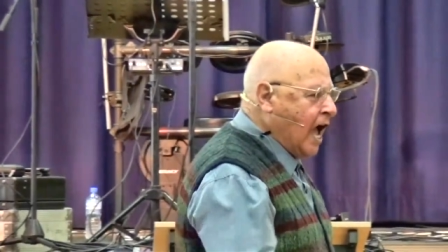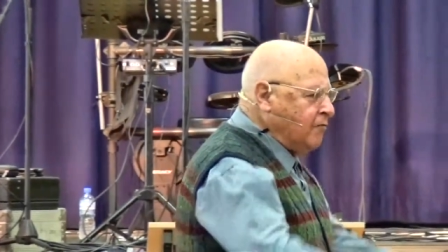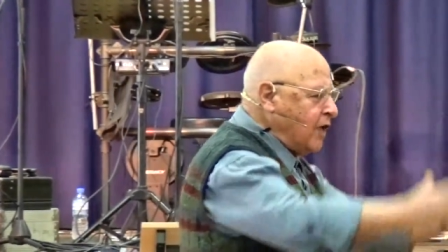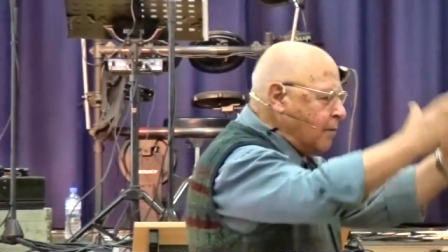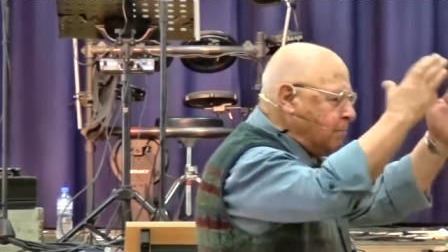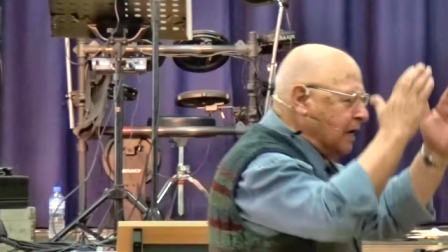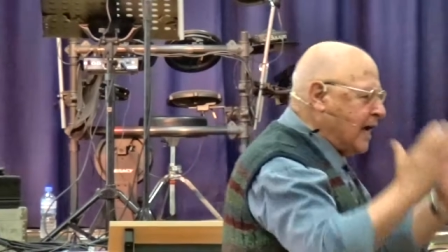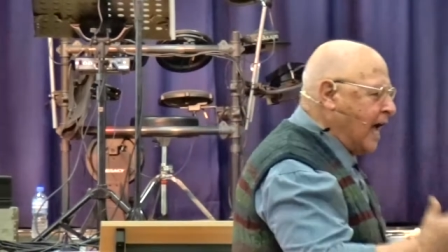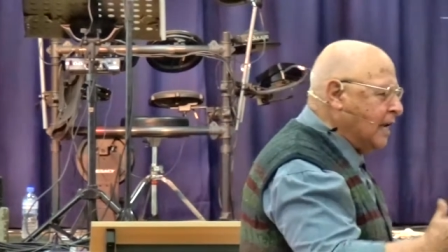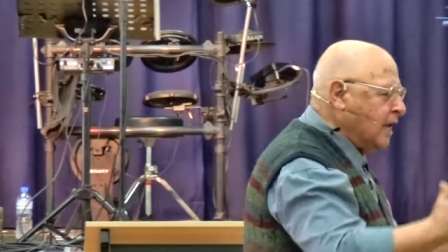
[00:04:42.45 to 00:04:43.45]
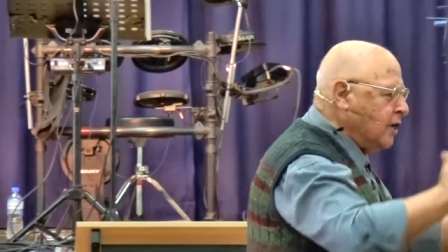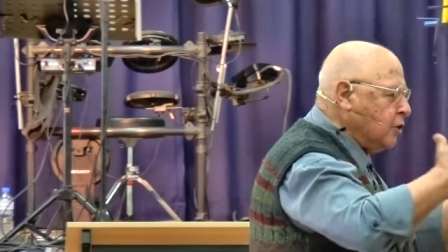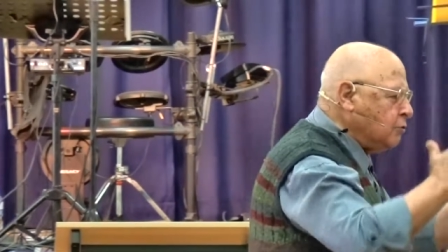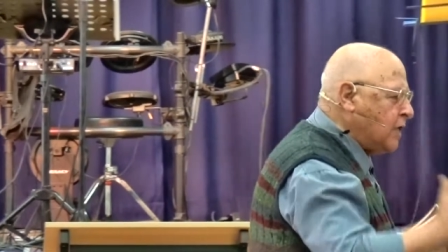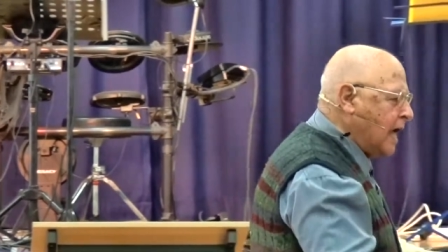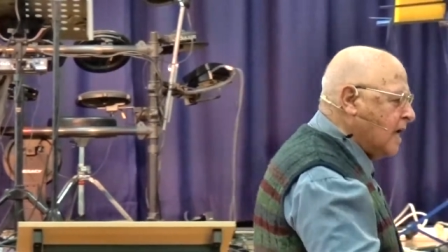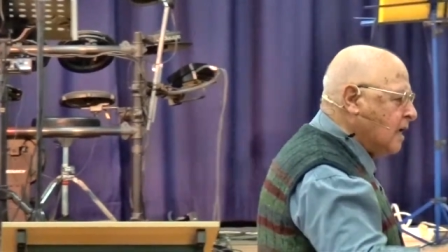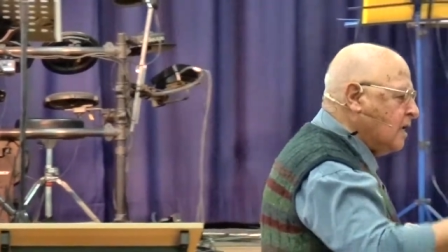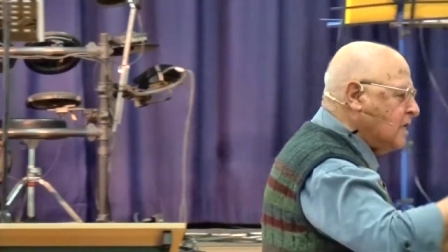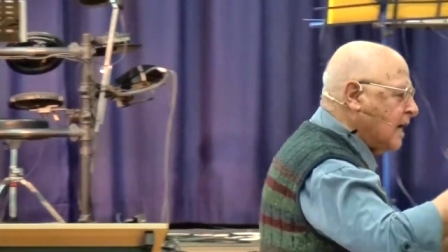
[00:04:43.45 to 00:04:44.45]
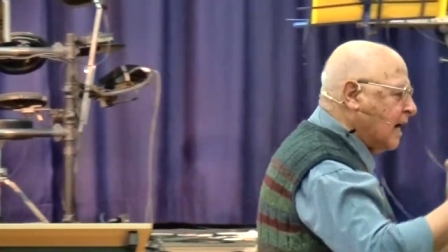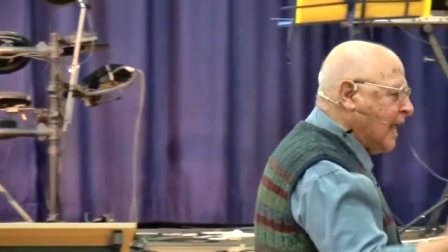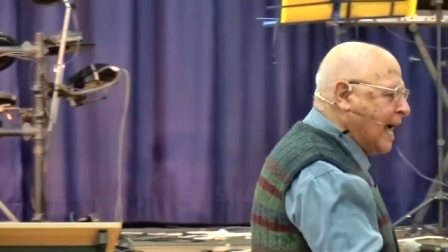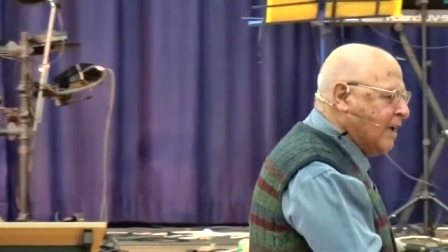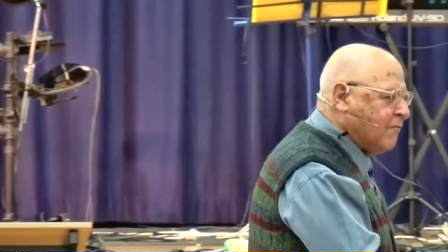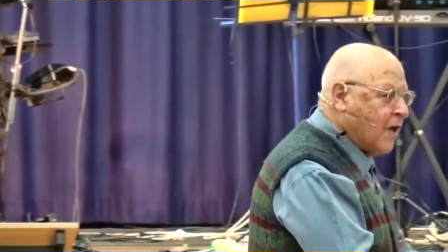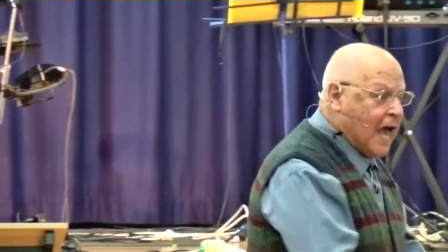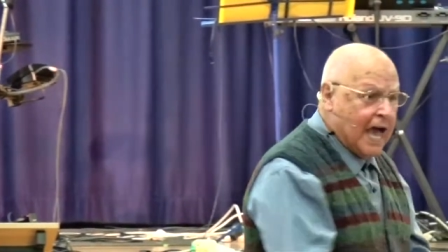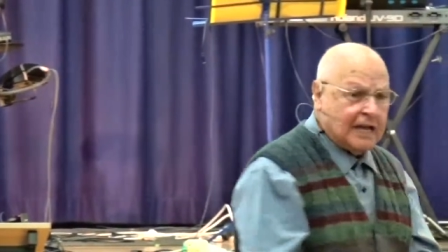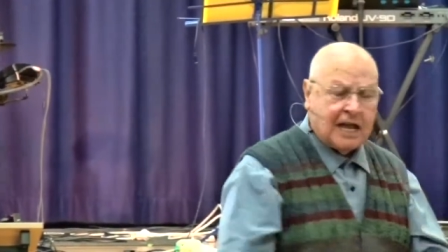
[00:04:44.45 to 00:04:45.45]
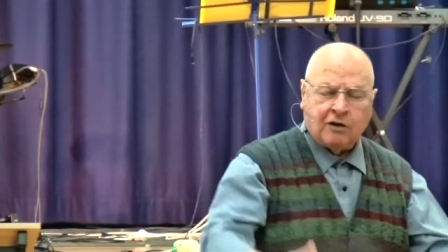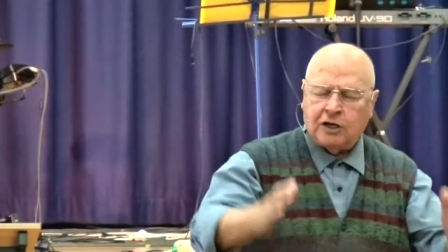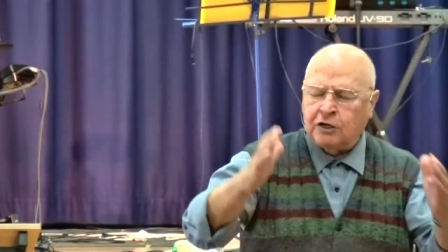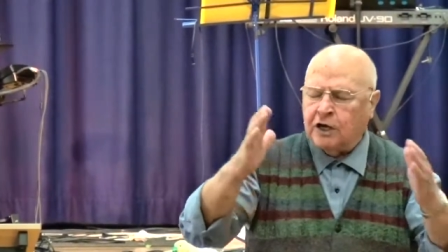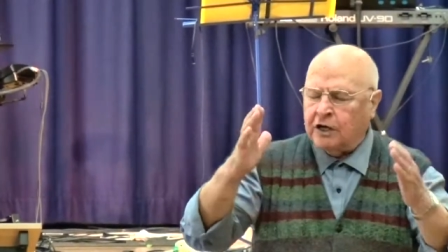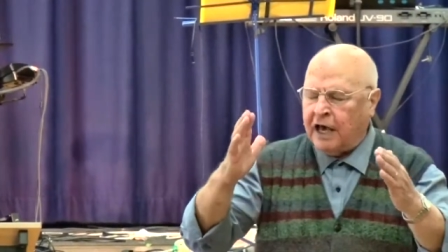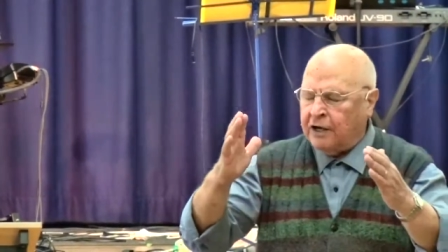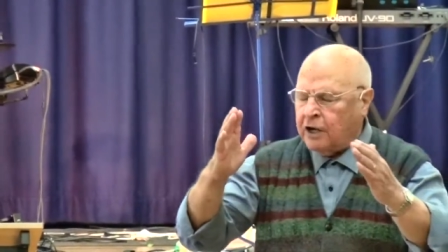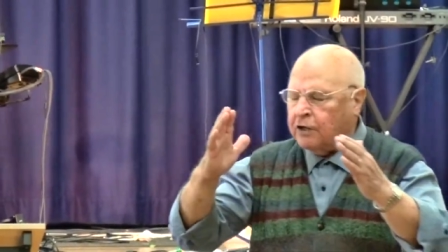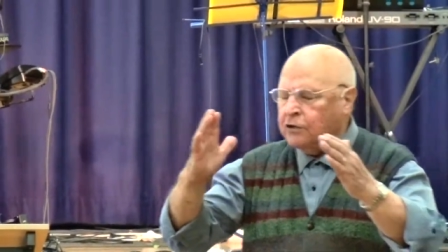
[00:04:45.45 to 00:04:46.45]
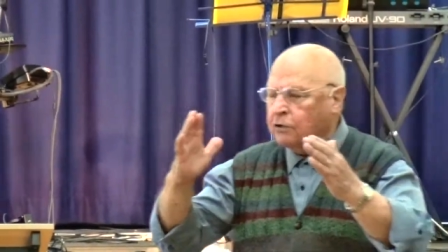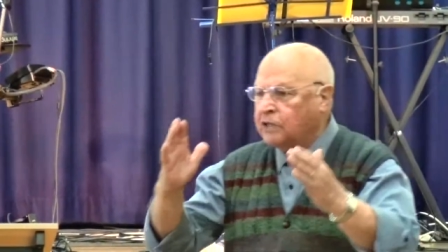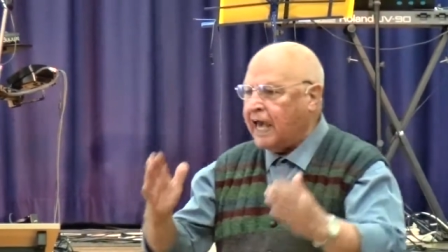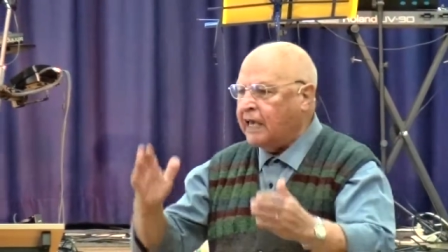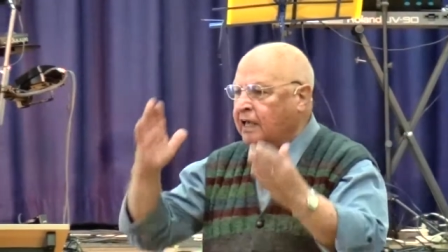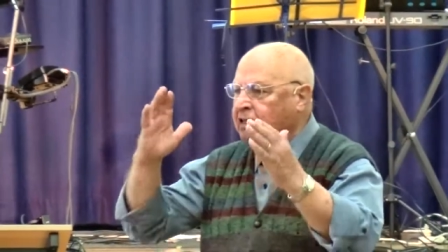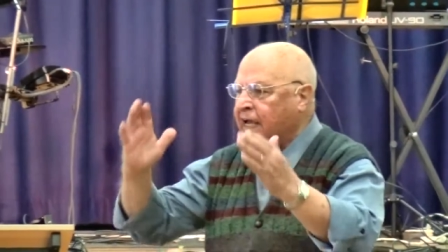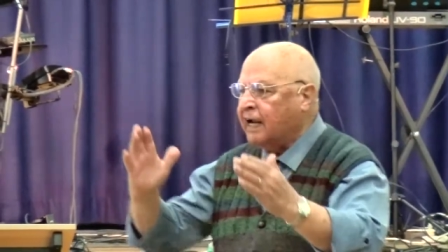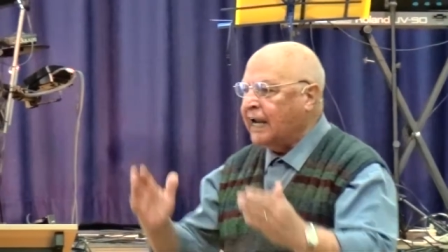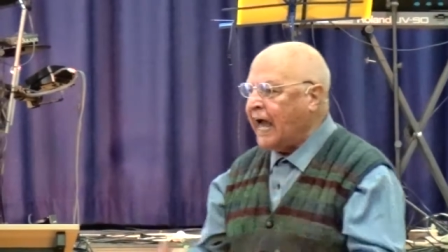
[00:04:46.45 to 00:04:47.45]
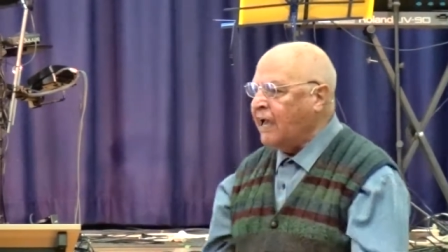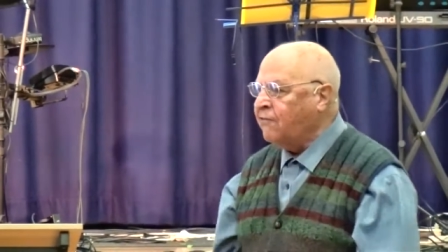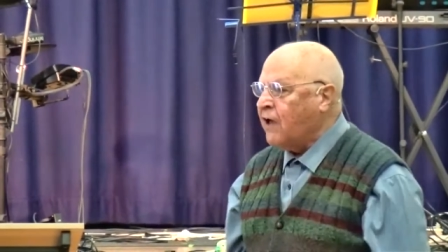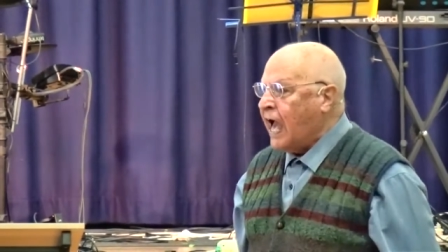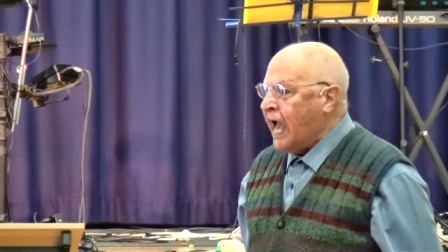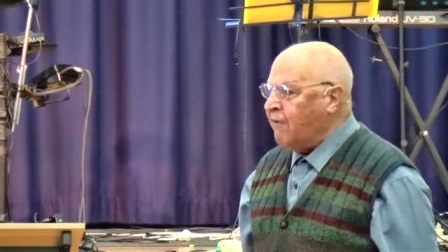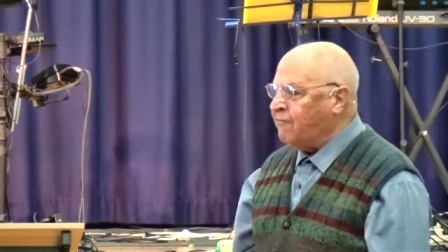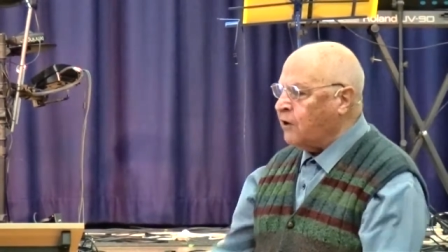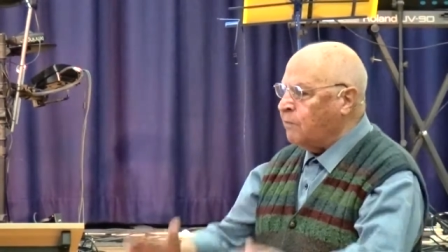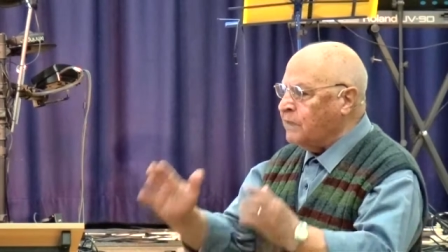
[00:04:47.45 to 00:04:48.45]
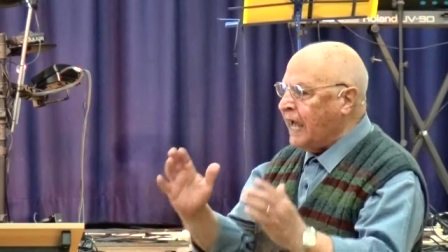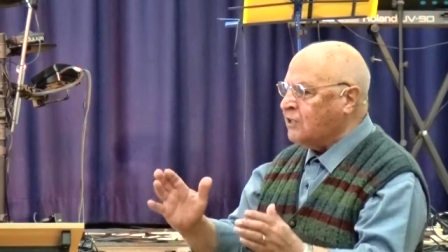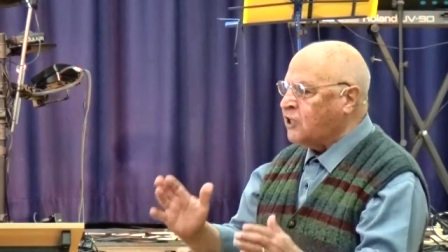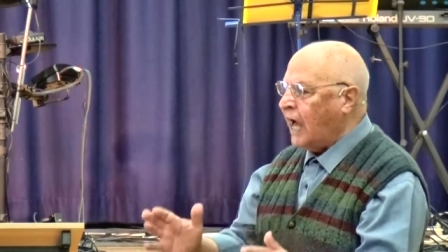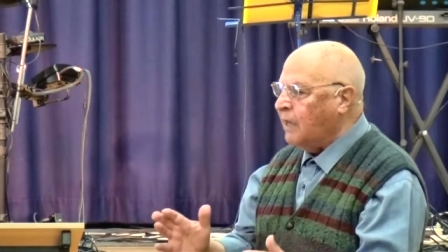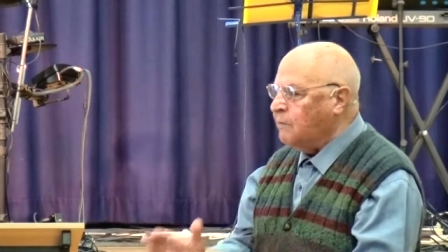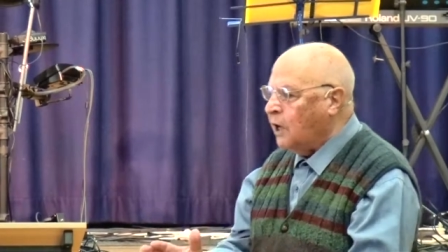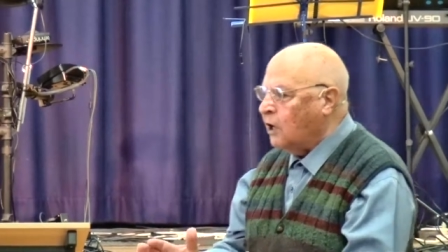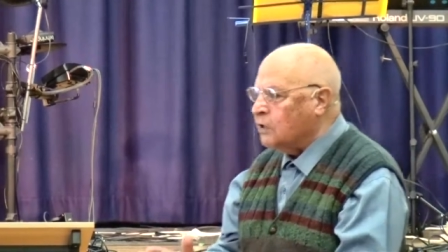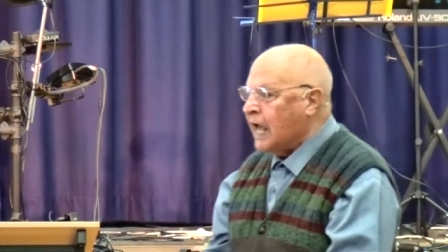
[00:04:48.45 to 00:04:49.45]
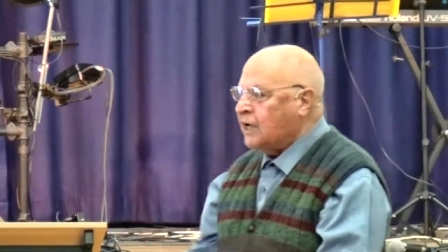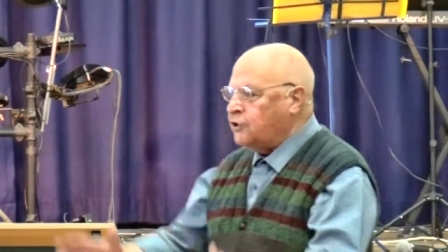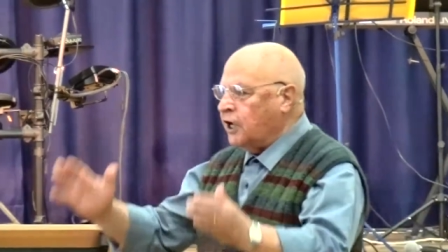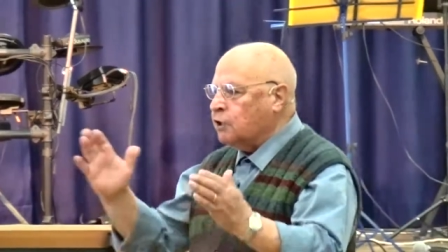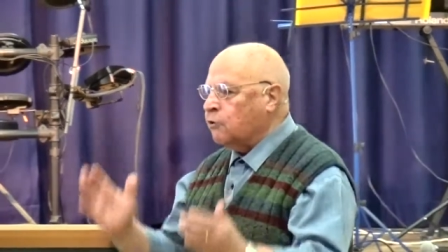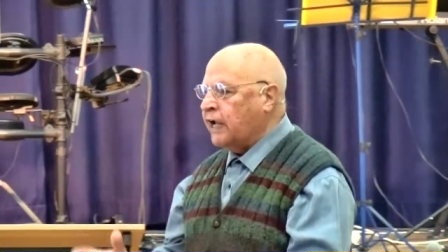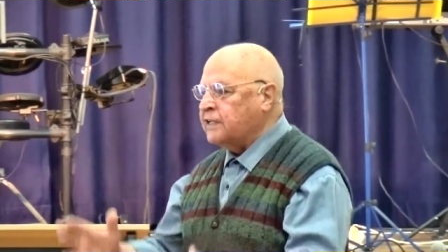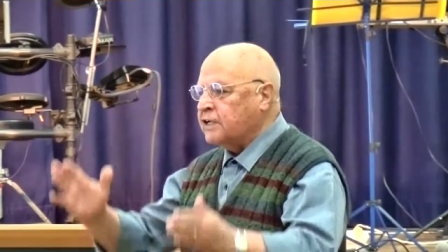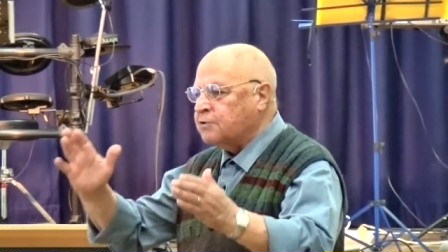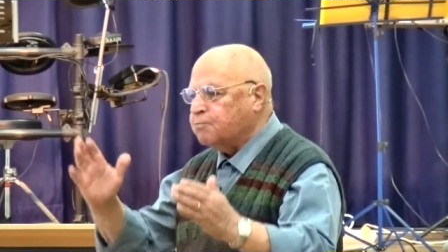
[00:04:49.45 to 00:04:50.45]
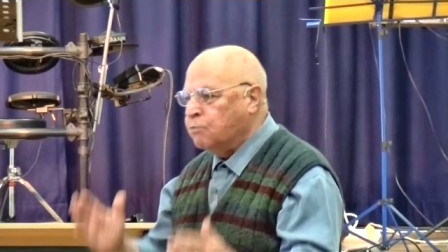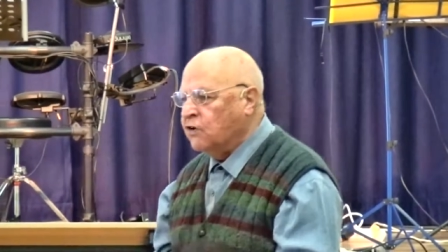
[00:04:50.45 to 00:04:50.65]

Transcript: and they began began a new day in their life and a new, a new day in their life. And from that time on, the greatest